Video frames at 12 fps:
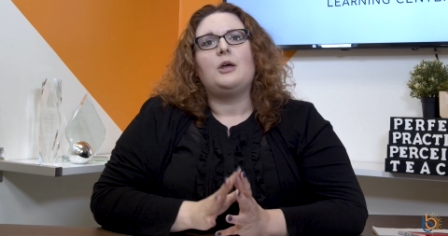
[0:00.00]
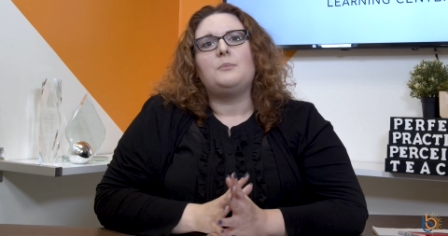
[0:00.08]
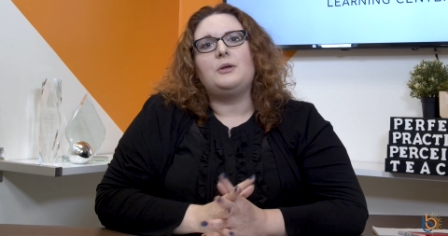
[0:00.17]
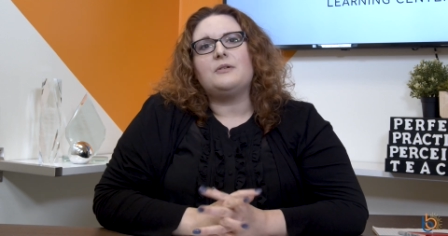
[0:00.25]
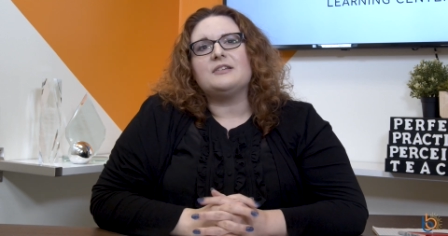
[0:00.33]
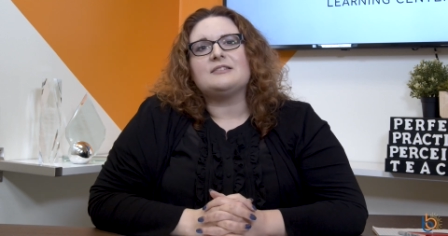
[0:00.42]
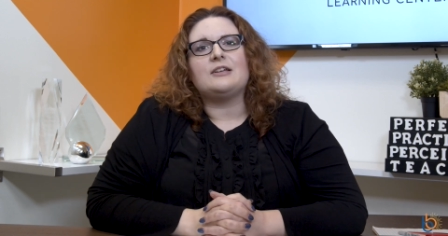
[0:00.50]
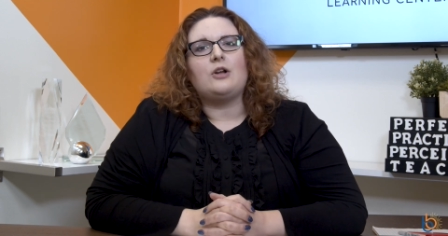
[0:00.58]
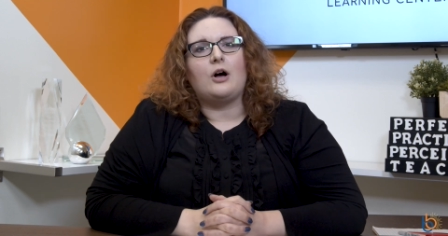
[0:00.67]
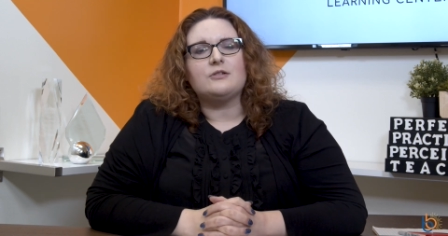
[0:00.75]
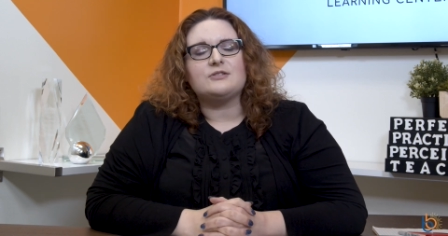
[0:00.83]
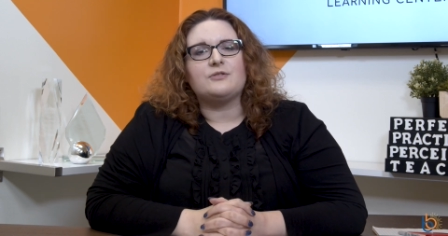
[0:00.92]
Mucus can
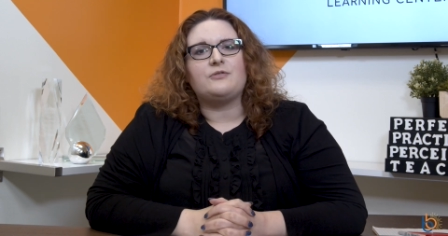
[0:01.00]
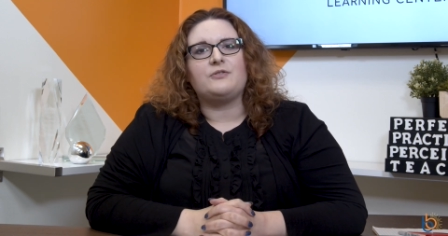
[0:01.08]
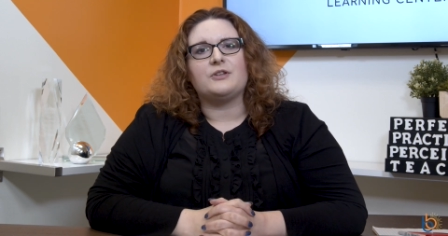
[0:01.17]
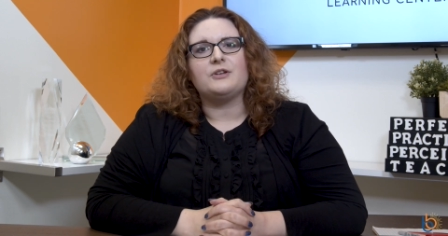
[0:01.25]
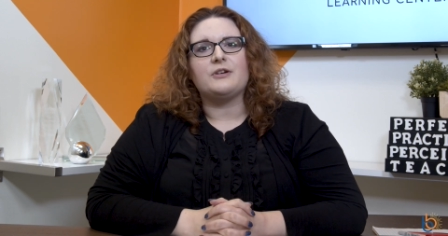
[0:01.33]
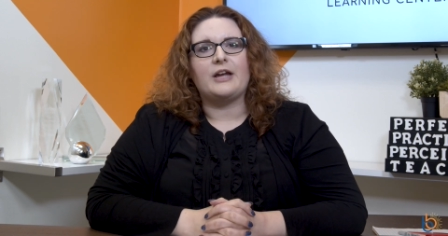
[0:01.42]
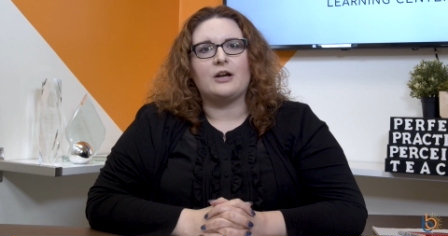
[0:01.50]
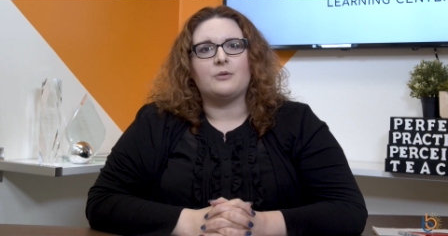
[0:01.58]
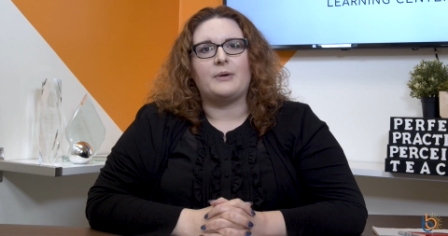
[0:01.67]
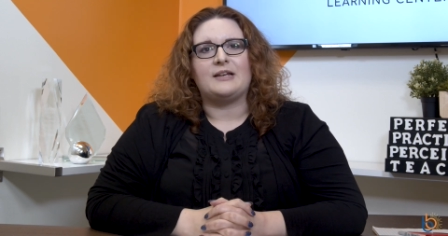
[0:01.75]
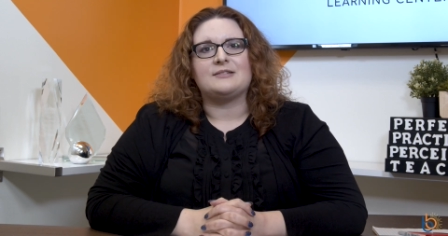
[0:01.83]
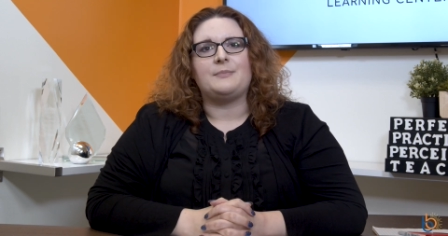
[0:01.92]
also fill your
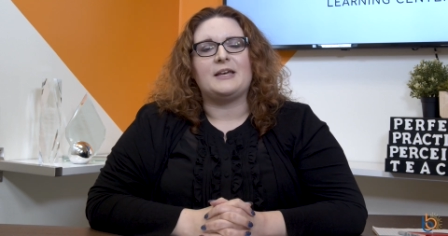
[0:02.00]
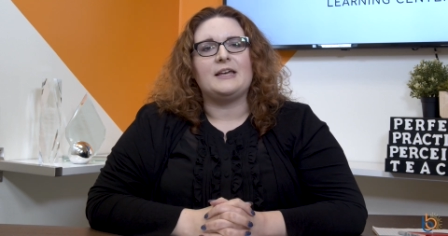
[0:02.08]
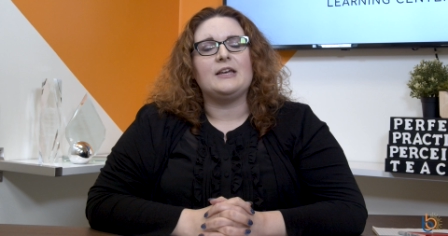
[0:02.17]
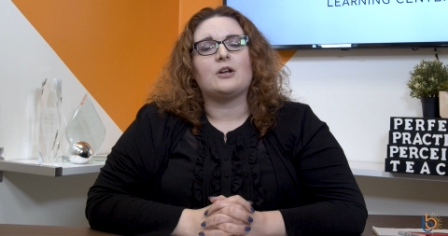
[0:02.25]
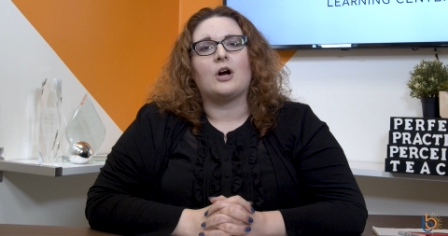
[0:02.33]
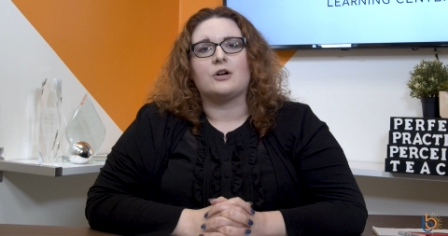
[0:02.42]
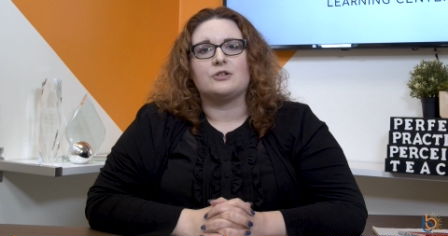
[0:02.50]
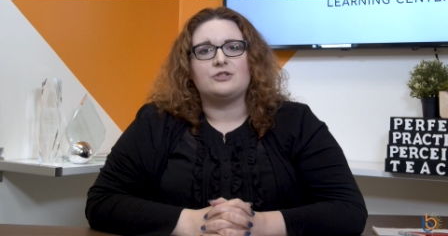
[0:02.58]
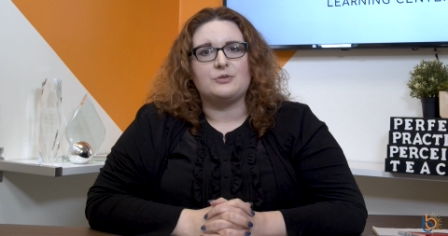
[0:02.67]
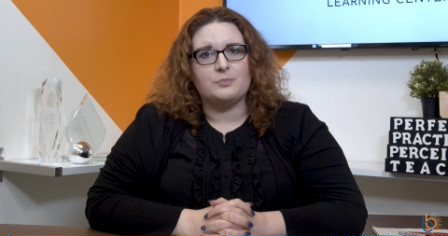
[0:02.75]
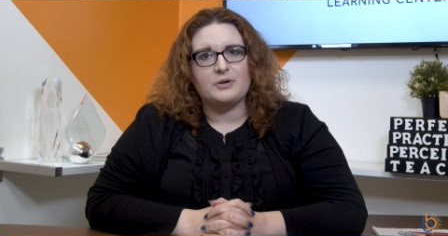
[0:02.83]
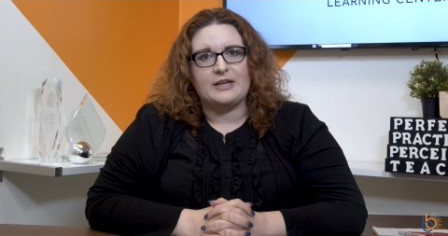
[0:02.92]
airways, making it harder
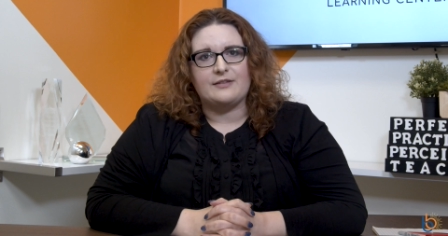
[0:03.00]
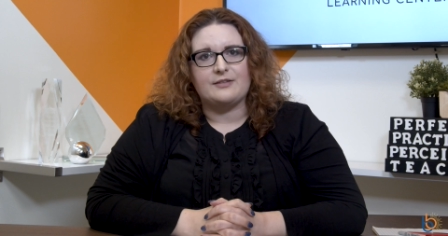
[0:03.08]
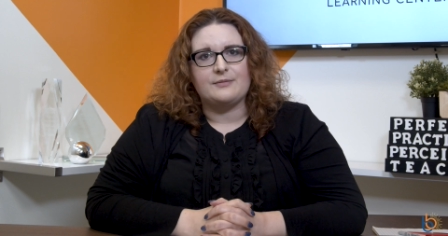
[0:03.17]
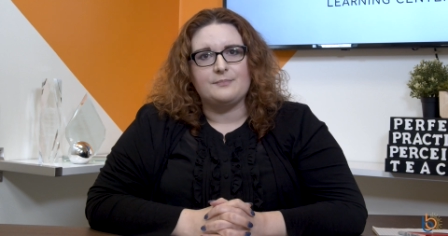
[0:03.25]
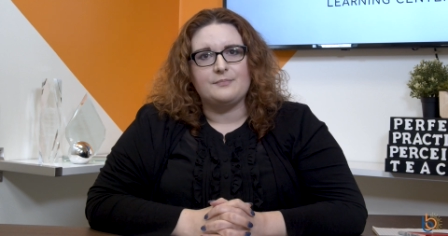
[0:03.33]
to breathe.